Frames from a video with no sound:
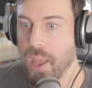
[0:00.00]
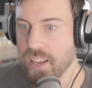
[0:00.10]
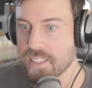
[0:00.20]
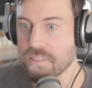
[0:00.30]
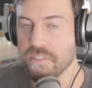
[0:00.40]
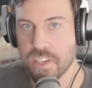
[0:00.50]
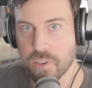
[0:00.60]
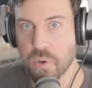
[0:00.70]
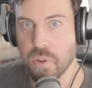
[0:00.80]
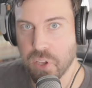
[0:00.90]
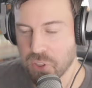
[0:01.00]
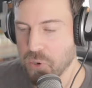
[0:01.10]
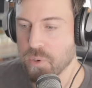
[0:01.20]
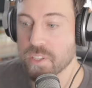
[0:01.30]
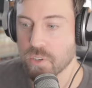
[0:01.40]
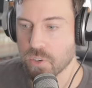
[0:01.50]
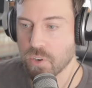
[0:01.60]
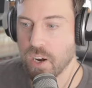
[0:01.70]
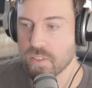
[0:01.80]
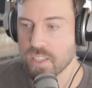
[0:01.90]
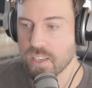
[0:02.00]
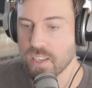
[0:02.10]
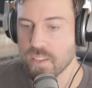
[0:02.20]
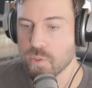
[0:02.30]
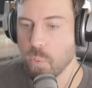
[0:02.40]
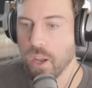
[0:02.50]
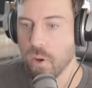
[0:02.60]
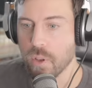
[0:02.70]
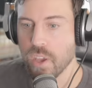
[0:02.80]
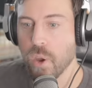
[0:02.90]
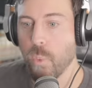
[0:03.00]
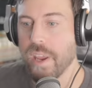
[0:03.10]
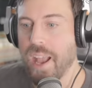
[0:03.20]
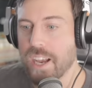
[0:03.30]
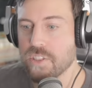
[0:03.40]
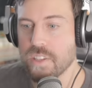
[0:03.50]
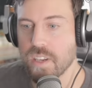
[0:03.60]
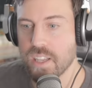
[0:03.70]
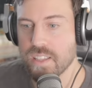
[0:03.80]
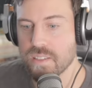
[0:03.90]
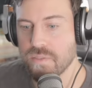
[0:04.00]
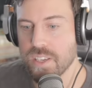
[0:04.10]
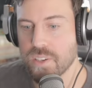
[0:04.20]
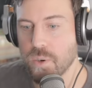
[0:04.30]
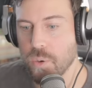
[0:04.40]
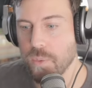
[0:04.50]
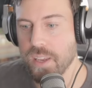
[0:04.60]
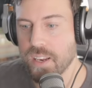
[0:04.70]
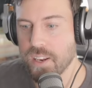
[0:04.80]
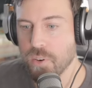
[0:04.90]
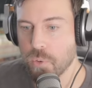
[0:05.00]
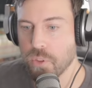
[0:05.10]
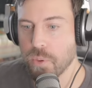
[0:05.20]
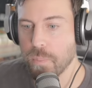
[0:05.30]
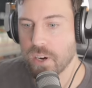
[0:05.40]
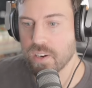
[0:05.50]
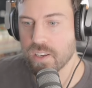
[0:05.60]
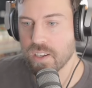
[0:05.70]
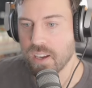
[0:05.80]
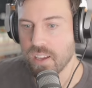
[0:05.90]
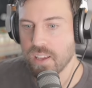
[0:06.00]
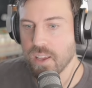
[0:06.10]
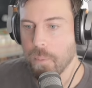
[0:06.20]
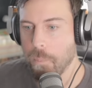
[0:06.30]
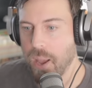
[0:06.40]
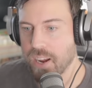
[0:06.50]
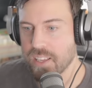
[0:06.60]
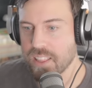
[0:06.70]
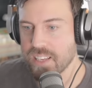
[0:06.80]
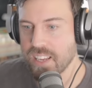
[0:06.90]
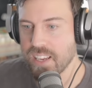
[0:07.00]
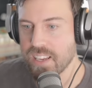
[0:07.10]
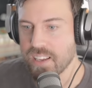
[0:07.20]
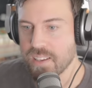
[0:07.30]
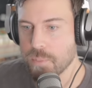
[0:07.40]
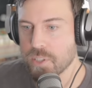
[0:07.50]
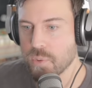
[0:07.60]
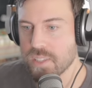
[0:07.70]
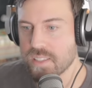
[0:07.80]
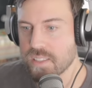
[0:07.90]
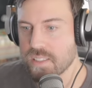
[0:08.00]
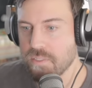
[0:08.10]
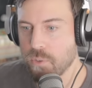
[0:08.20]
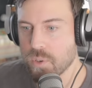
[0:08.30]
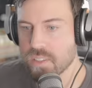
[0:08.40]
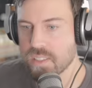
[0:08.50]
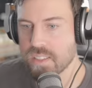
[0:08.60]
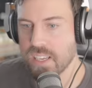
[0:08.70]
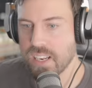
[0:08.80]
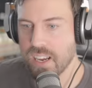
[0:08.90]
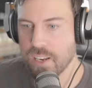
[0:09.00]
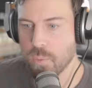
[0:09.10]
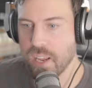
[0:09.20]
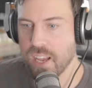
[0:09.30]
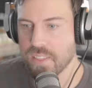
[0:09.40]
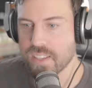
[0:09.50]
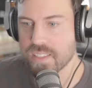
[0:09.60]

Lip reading: pet vehicle like the original Crown did as well. We actually got this vehicle in North America back in the day. Between 64 and 69, we had the